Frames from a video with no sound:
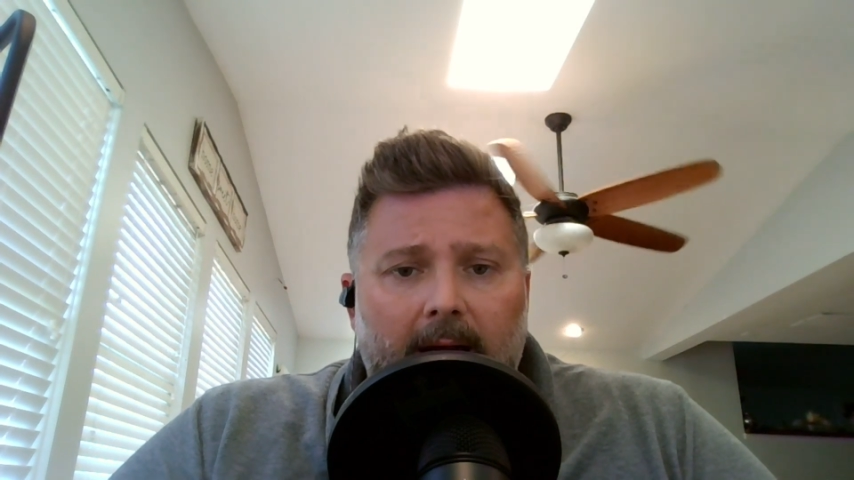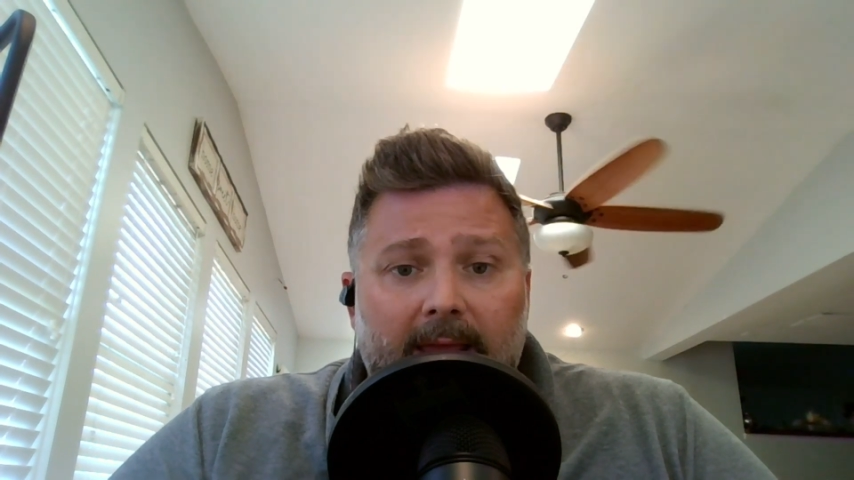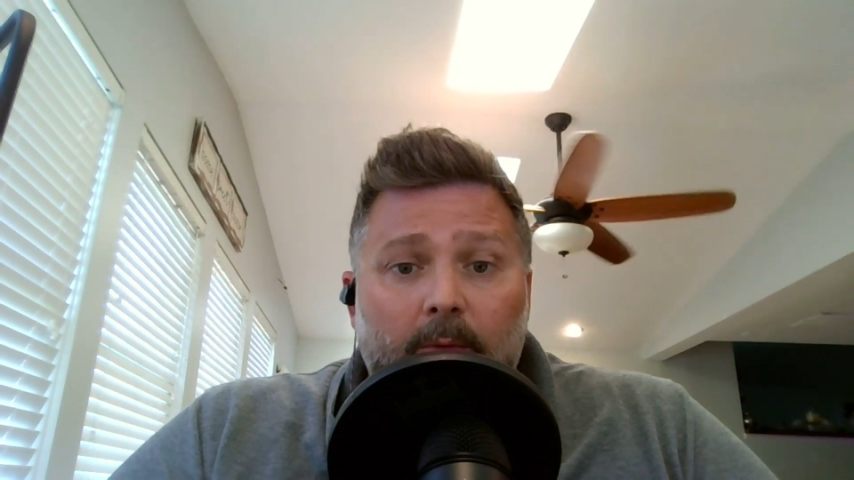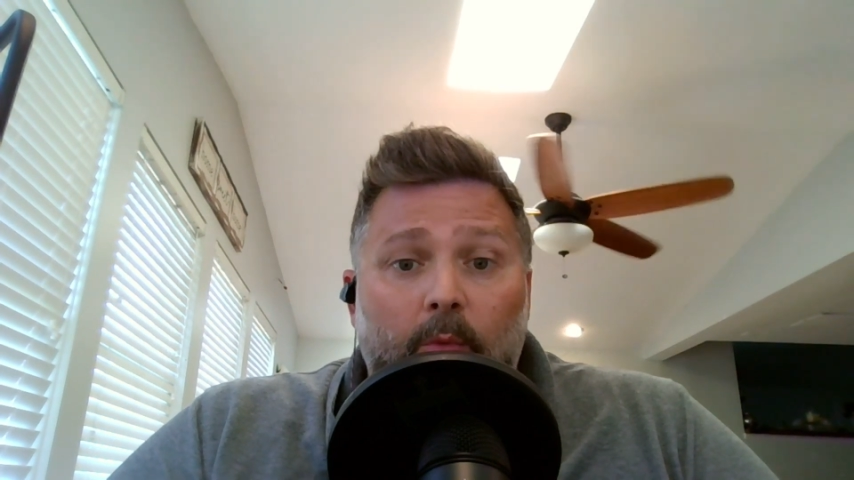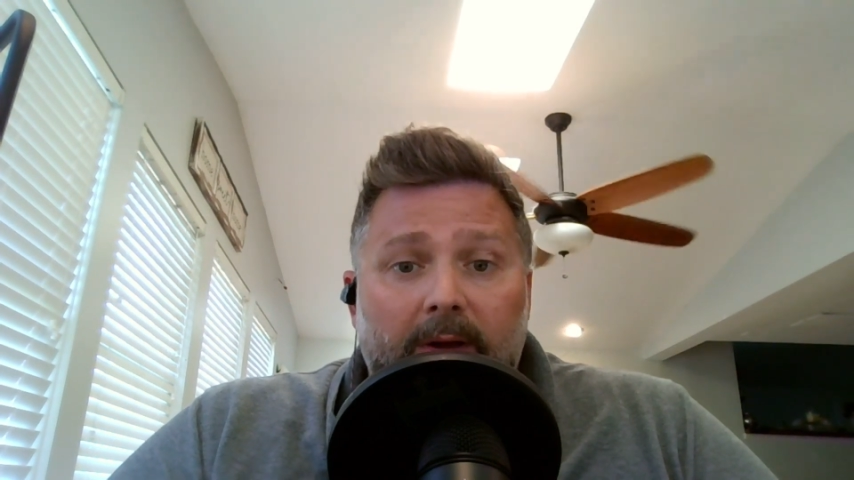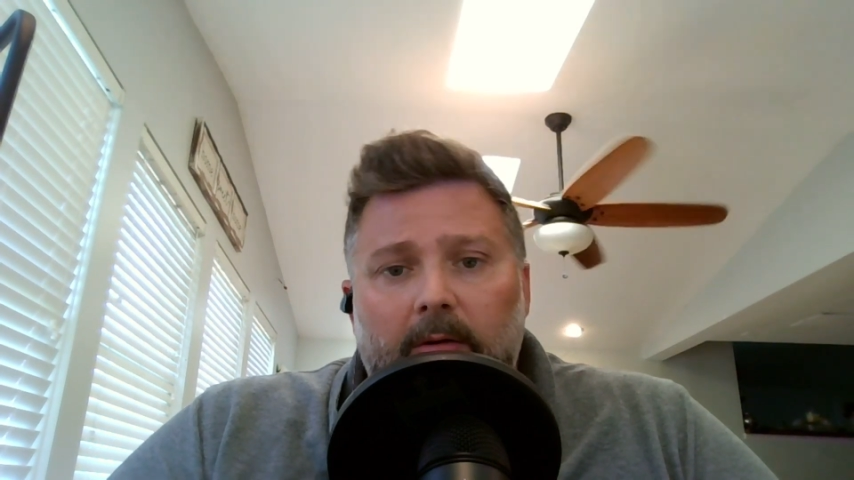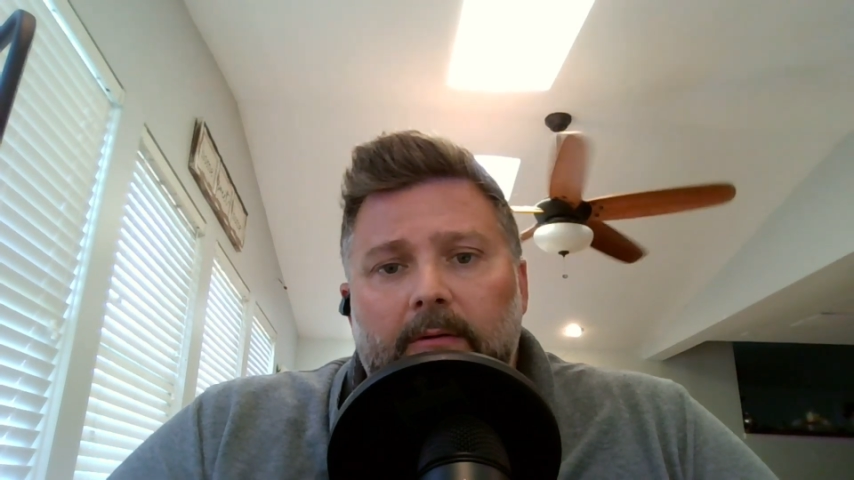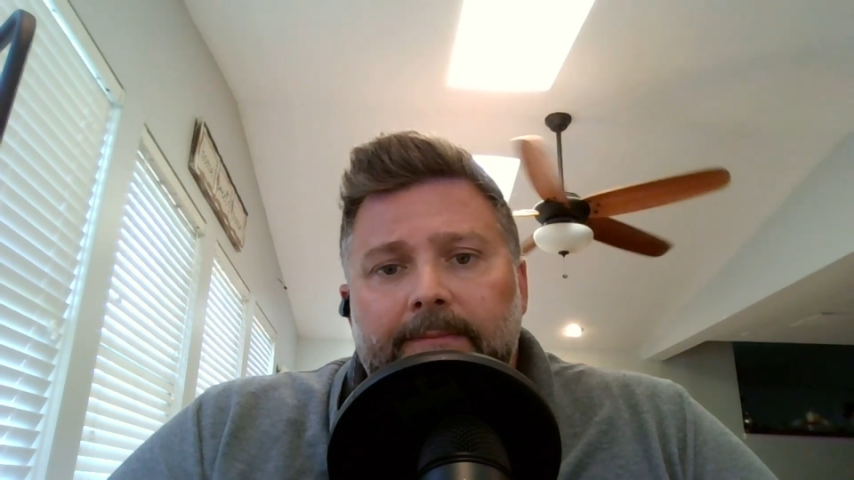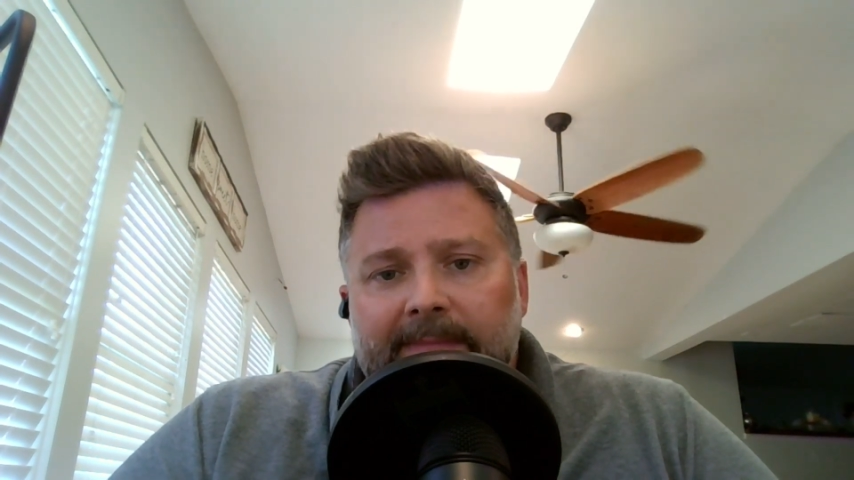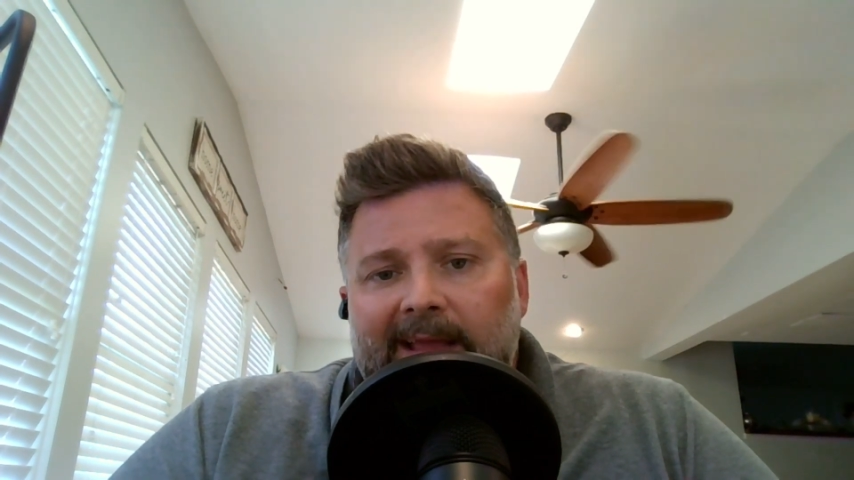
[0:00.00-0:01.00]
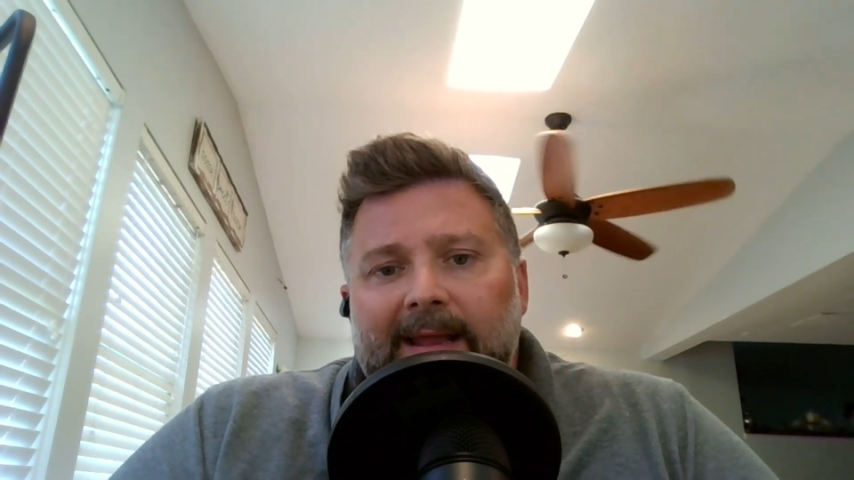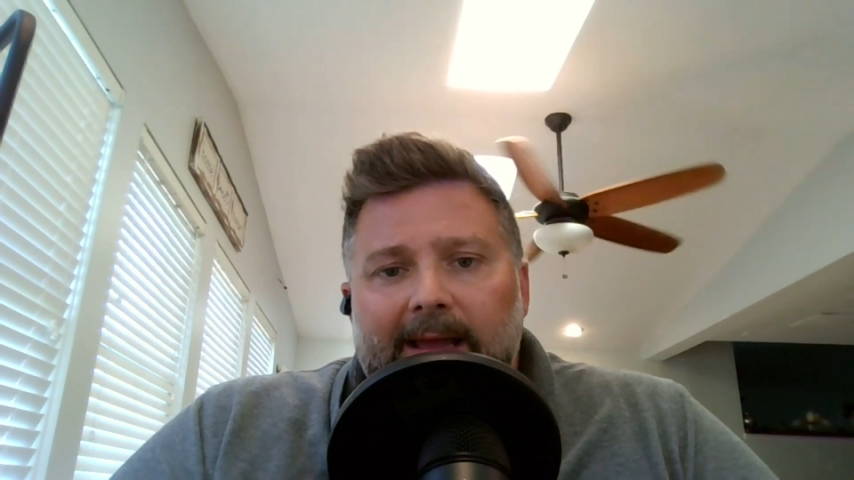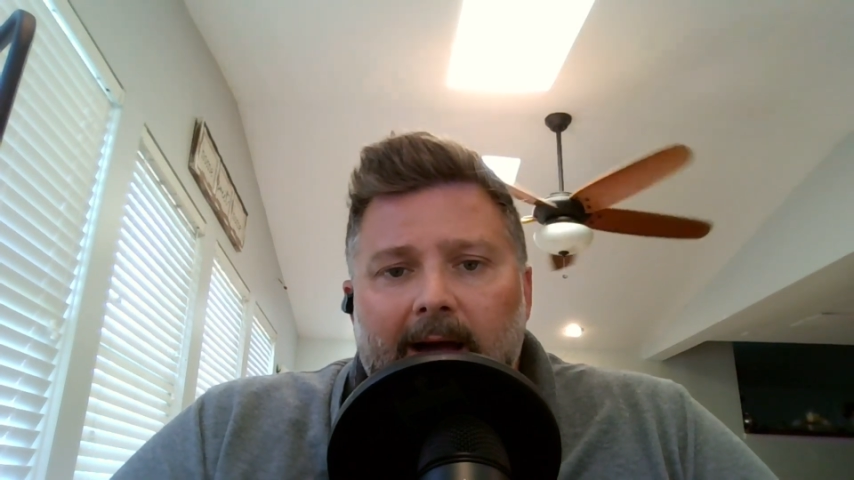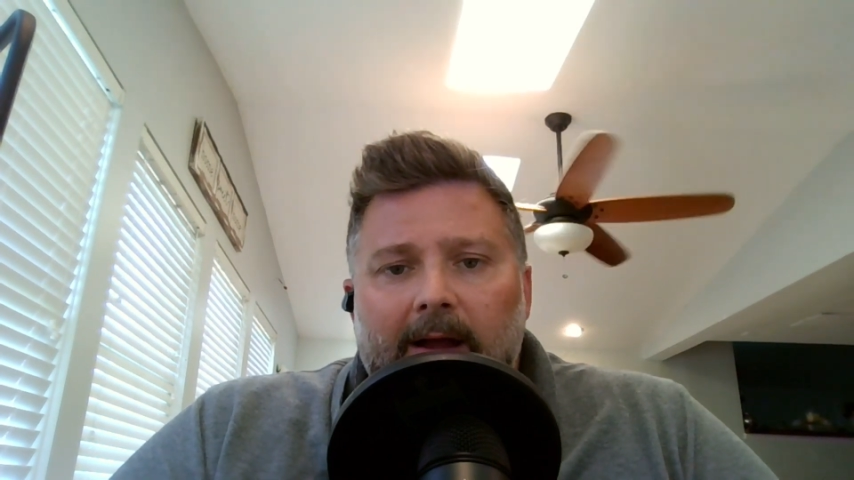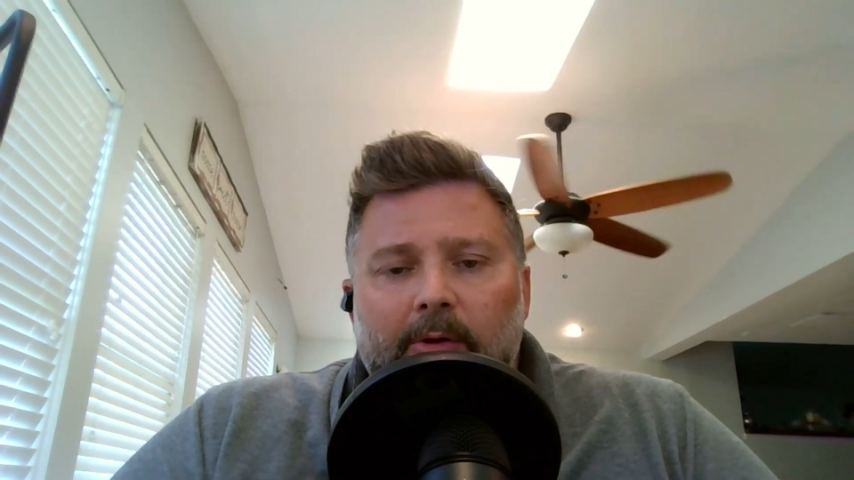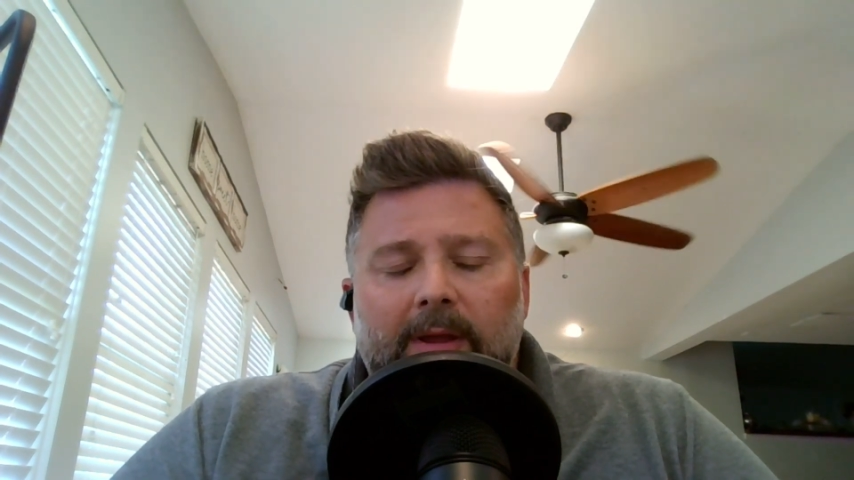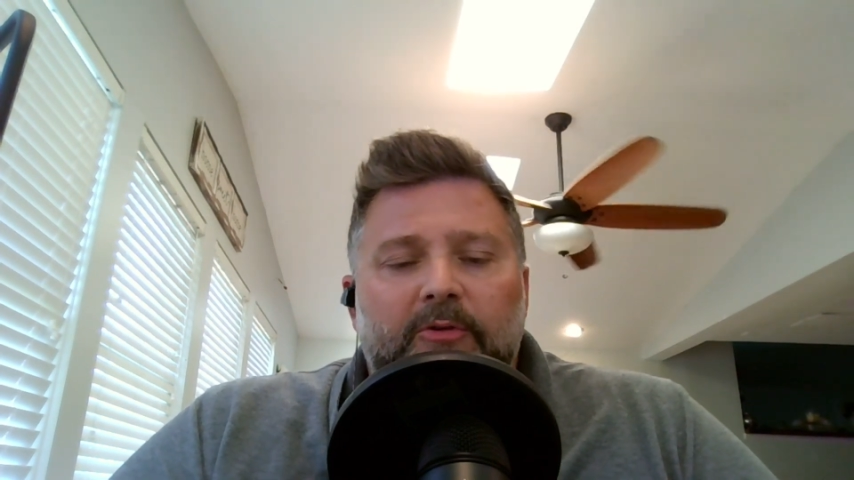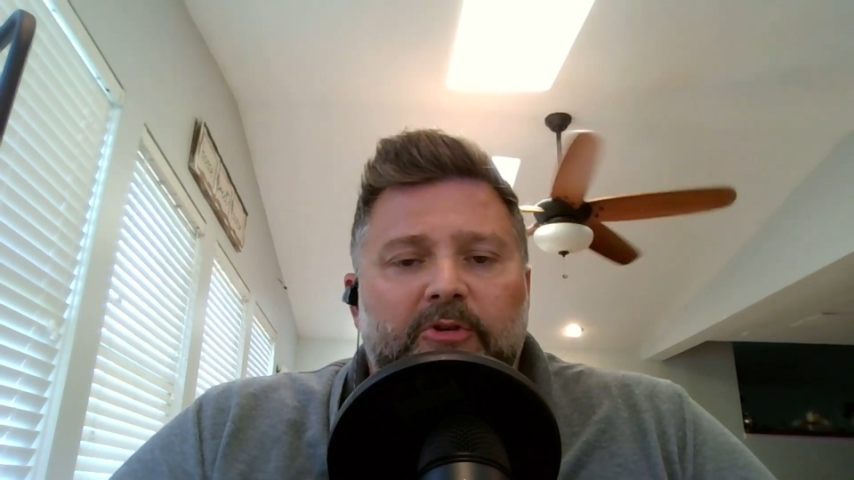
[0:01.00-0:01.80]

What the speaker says: It will eat at concrete.